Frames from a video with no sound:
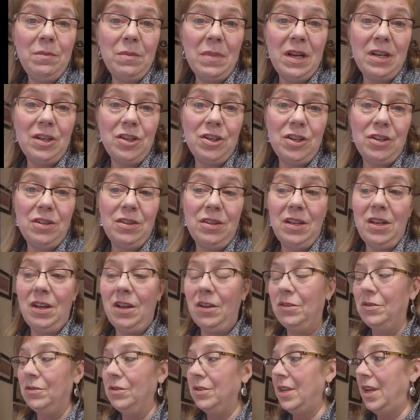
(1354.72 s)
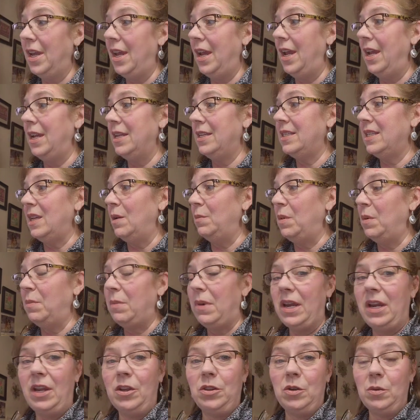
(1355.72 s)
mentioned the other day some of
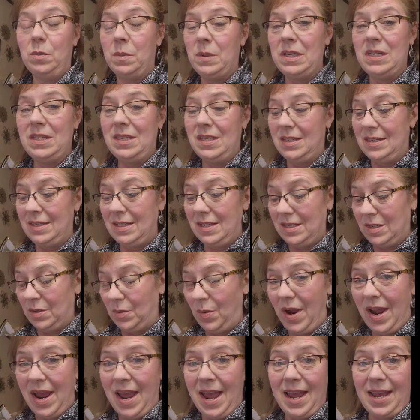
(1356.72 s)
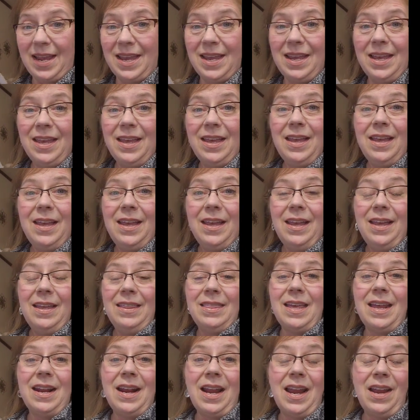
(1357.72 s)
my other pieces of swag
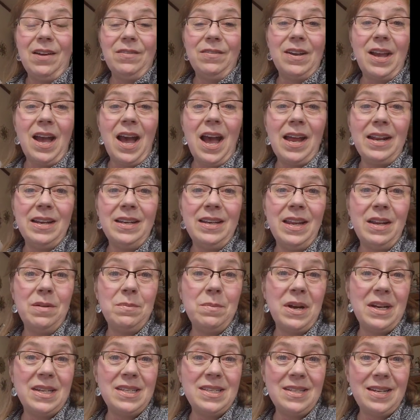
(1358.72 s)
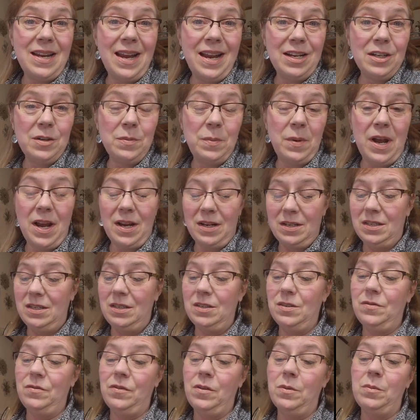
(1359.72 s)
that I have gotten in my stash
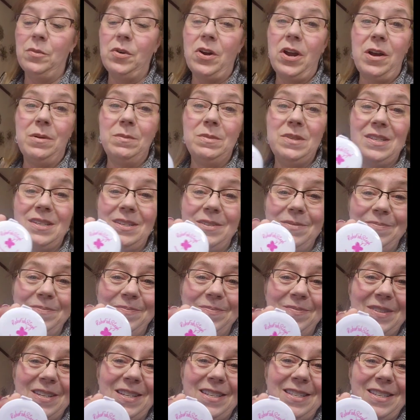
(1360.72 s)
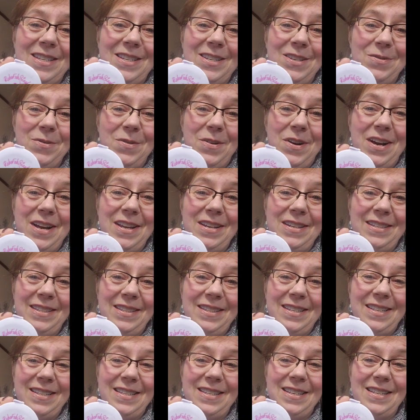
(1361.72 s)
boxes from Rebs. This is one.
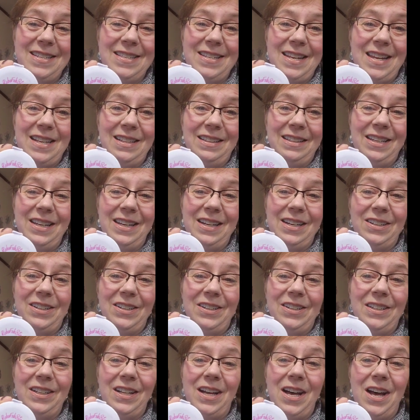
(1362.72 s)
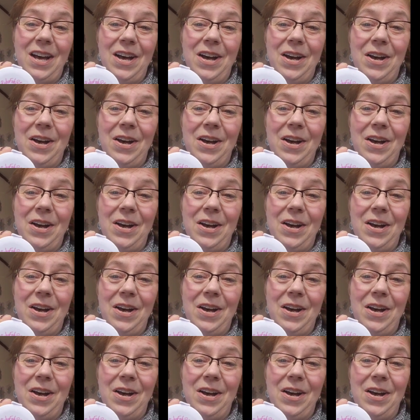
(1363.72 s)
This is a little